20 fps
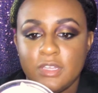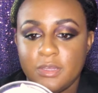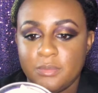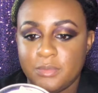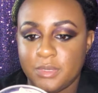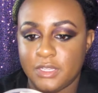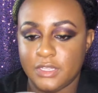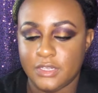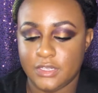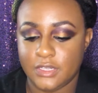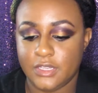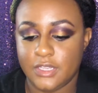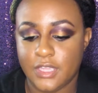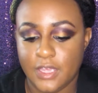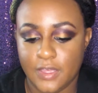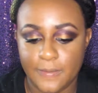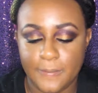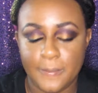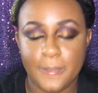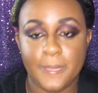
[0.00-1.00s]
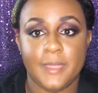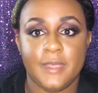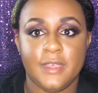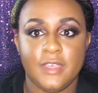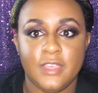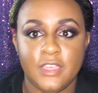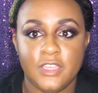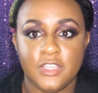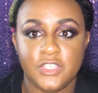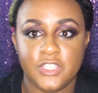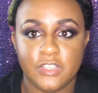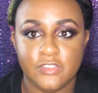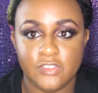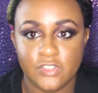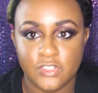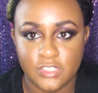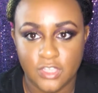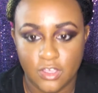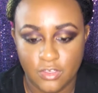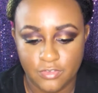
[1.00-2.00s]
But yeah, she gives
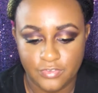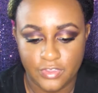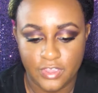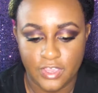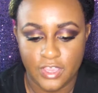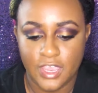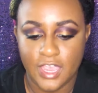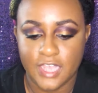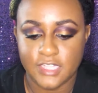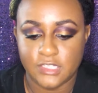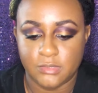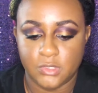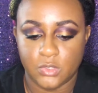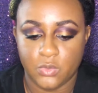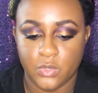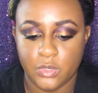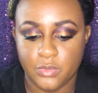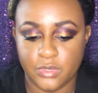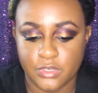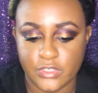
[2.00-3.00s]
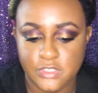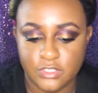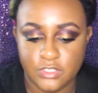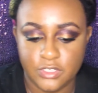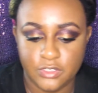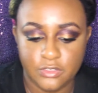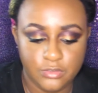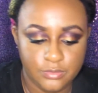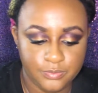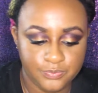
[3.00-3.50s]
herself a handsome Squidward still.